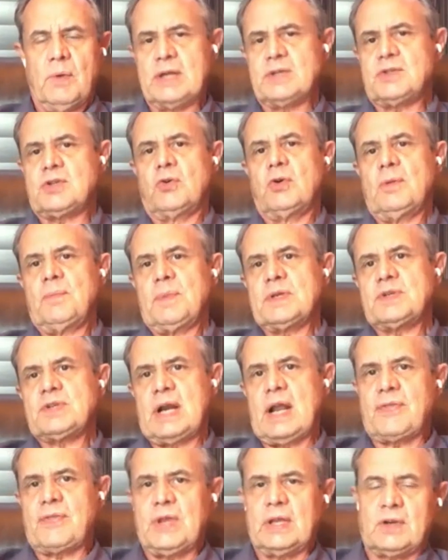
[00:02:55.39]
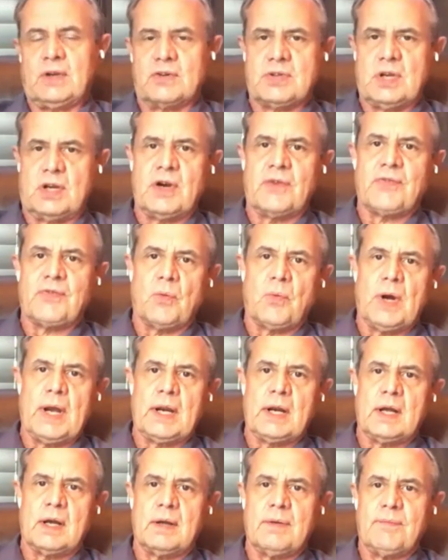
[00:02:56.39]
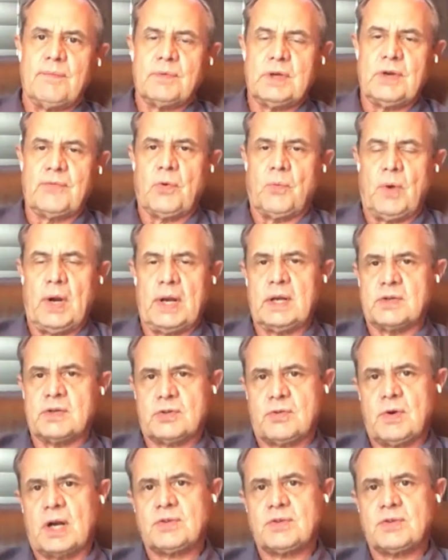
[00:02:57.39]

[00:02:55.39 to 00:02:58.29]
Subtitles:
went to them and said, I think there's a different way to